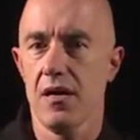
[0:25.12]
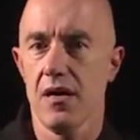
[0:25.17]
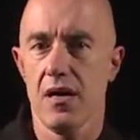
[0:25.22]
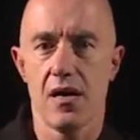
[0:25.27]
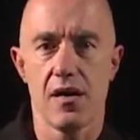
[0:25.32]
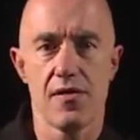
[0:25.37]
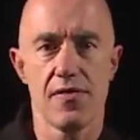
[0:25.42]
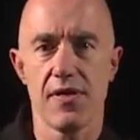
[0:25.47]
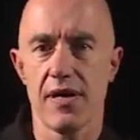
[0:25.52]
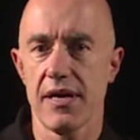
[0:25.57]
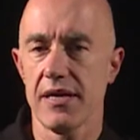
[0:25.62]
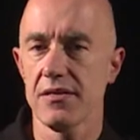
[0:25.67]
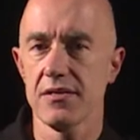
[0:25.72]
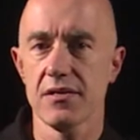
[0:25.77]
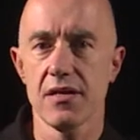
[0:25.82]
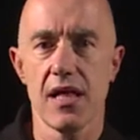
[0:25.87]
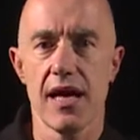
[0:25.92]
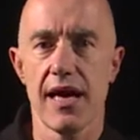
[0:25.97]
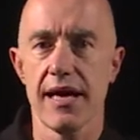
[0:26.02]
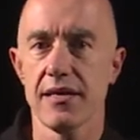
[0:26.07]
uh, things
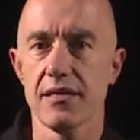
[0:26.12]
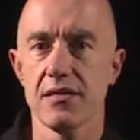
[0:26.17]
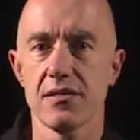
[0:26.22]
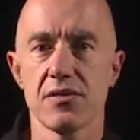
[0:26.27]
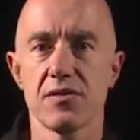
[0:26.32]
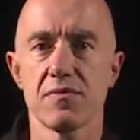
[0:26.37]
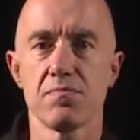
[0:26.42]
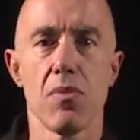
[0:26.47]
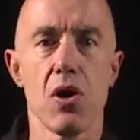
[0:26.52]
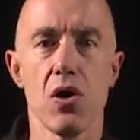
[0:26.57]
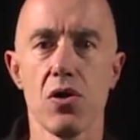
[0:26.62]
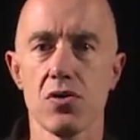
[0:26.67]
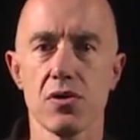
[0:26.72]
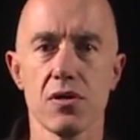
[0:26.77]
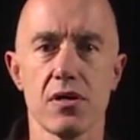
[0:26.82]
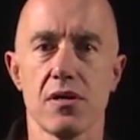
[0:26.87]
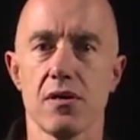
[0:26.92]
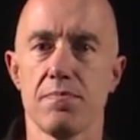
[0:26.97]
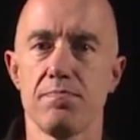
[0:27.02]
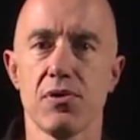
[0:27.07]
like
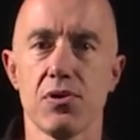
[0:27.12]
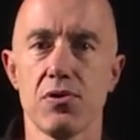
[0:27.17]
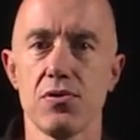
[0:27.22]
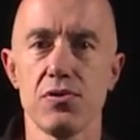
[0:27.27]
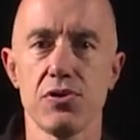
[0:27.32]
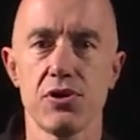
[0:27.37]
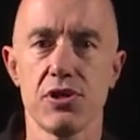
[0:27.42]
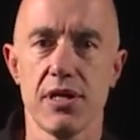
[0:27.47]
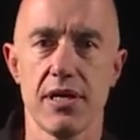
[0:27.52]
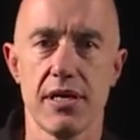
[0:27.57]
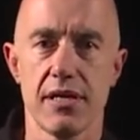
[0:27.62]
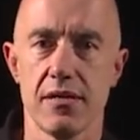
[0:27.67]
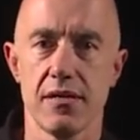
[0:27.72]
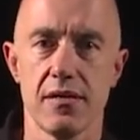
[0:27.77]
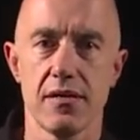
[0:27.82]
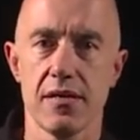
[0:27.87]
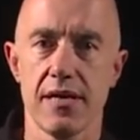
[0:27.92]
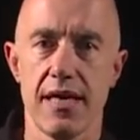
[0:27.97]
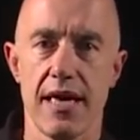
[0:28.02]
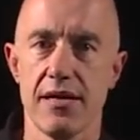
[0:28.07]
smoke
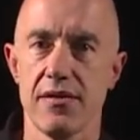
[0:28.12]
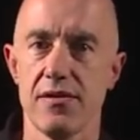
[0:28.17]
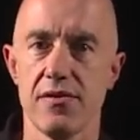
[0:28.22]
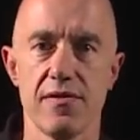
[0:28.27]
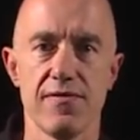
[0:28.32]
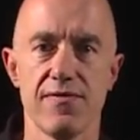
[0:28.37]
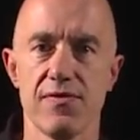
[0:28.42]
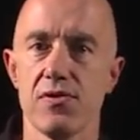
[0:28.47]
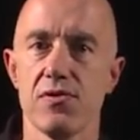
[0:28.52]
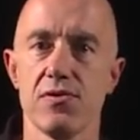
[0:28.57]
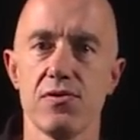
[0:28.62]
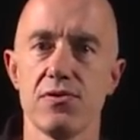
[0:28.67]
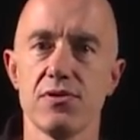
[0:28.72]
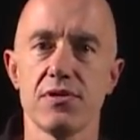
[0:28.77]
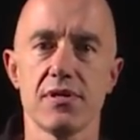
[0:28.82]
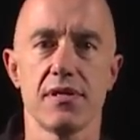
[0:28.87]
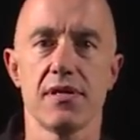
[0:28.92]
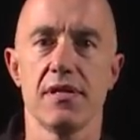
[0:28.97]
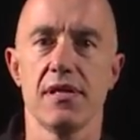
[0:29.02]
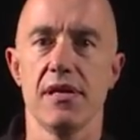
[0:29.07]
pollution can diffuse
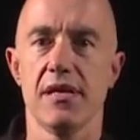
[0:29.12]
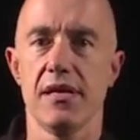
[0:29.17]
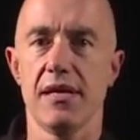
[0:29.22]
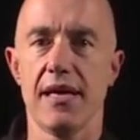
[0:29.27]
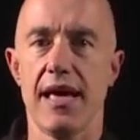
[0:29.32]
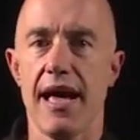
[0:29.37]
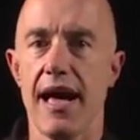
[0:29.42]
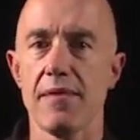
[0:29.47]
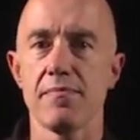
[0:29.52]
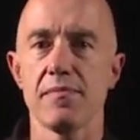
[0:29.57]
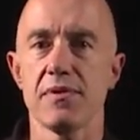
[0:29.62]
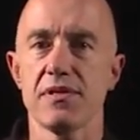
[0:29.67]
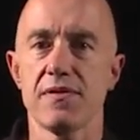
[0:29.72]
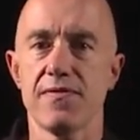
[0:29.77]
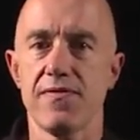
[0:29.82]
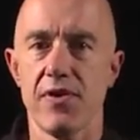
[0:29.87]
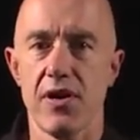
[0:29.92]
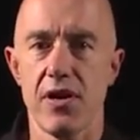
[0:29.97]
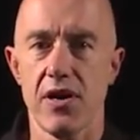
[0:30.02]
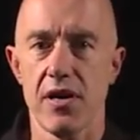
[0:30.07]
in the
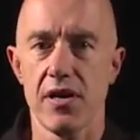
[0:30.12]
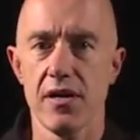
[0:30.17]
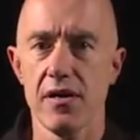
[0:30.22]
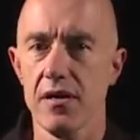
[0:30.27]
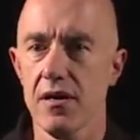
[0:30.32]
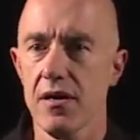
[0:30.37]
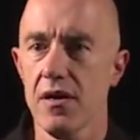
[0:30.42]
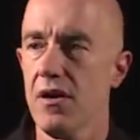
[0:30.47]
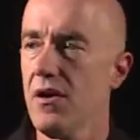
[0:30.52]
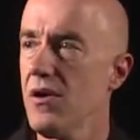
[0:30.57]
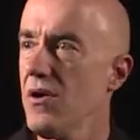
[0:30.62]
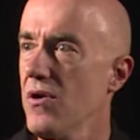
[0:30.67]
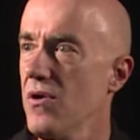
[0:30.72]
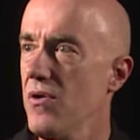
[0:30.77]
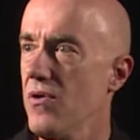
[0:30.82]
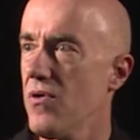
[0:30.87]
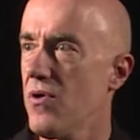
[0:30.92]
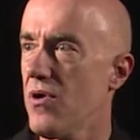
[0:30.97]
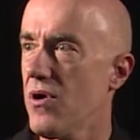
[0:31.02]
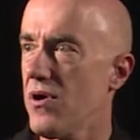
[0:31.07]
atmosphere.
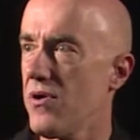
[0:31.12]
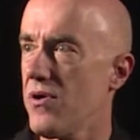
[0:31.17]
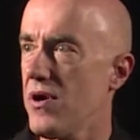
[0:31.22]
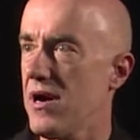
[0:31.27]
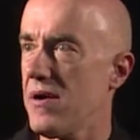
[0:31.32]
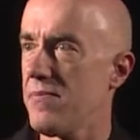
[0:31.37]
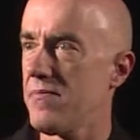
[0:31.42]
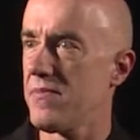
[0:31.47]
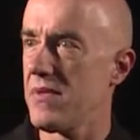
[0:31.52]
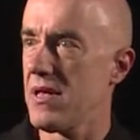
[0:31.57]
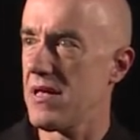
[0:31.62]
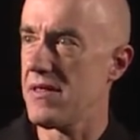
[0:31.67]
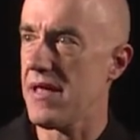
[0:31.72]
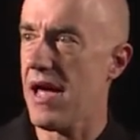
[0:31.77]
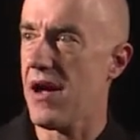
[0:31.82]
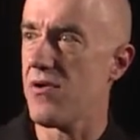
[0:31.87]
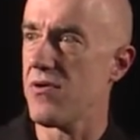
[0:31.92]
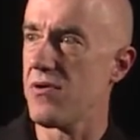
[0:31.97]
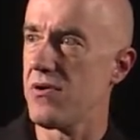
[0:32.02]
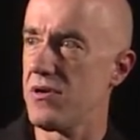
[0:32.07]
Or um, in
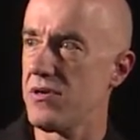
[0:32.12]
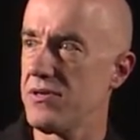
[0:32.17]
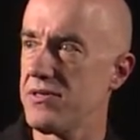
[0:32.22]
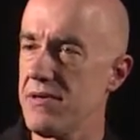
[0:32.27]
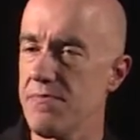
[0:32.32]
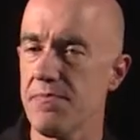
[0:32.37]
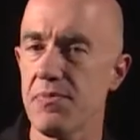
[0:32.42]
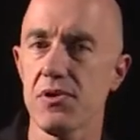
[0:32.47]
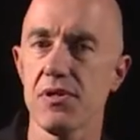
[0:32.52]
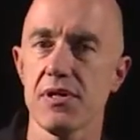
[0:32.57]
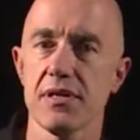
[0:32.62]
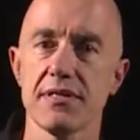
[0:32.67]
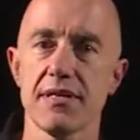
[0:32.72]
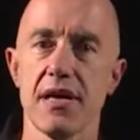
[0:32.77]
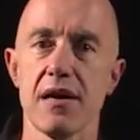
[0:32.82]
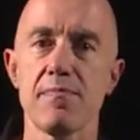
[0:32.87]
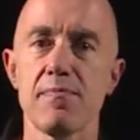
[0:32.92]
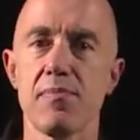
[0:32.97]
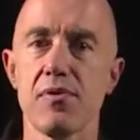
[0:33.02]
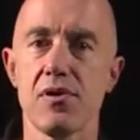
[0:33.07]
our simple
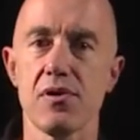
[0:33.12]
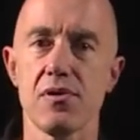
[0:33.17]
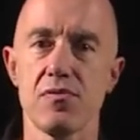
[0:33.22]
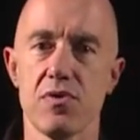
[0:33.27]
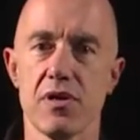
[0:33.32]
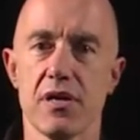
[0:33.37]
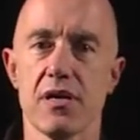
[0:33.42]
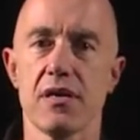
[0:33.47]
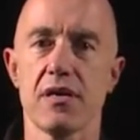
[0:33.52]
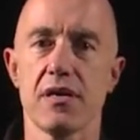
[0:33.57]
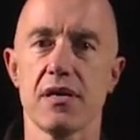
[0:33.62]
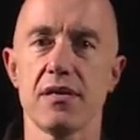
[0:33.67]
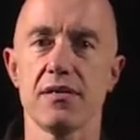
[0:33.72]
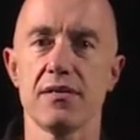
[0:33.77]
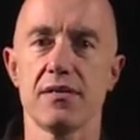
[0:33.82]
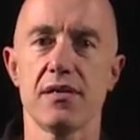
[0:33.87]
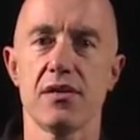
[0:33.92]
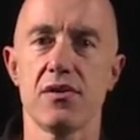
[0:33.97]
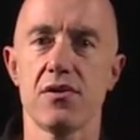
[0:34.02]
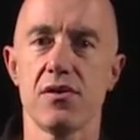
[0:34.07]
example, we're going to
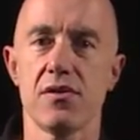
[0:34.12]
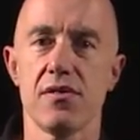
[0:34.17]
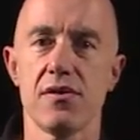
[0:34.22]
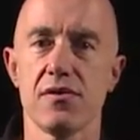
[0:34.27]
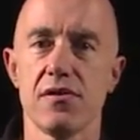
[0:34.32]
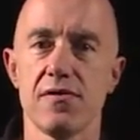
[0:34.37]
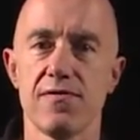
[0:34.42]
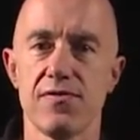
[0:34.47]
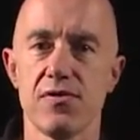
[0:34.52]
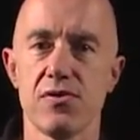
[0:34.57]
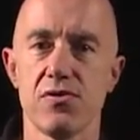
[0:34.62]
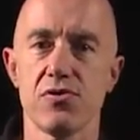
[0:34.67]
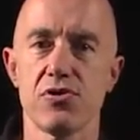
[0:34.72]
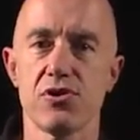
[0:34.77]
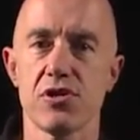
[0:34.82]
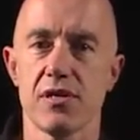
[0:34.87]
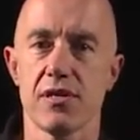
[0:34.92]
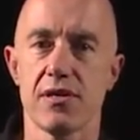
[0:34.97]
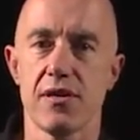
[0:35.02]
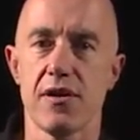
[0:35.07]
consider the
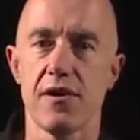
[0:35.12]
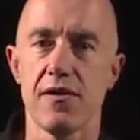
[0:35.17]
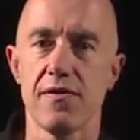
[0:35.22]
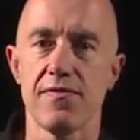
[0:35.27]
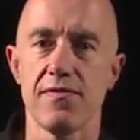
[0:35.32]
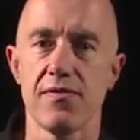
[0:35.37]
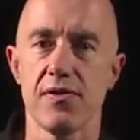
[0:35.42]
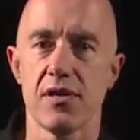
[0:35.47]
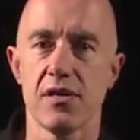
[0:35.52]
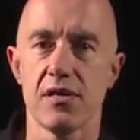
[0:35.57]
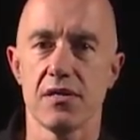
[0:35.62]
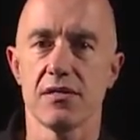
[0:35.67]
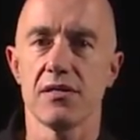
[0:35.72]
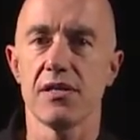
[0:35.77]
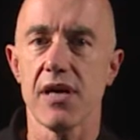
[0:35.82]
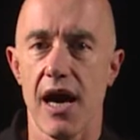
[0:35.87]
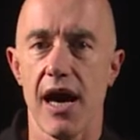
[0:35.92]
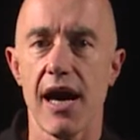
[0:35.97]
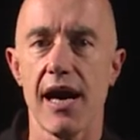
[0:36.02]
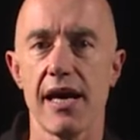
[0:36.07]
diffusion of uh,
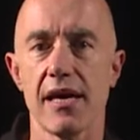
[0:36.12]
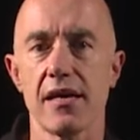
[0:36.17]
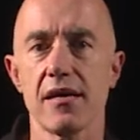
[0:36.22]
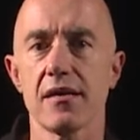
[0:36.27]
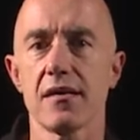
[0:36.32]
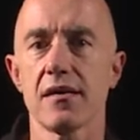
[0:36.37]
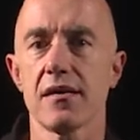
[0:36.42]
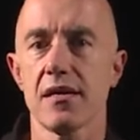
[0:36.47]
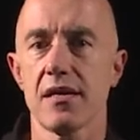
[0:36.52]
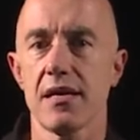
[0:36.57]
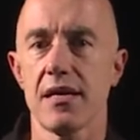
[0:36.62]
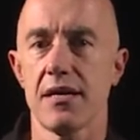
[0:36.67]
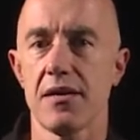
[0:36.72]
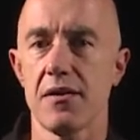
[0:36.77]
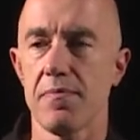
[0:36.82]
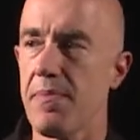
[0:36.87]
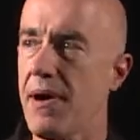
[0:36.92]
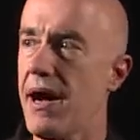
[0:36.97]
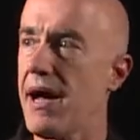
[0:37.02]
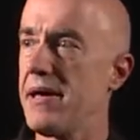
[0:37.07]
dye in
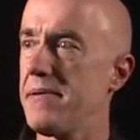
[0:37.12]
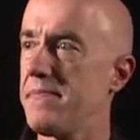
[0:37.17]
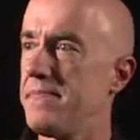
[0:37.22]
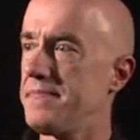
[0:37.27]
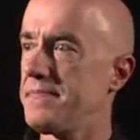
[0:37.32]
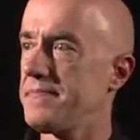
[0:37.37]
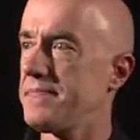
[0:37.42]
a pipe.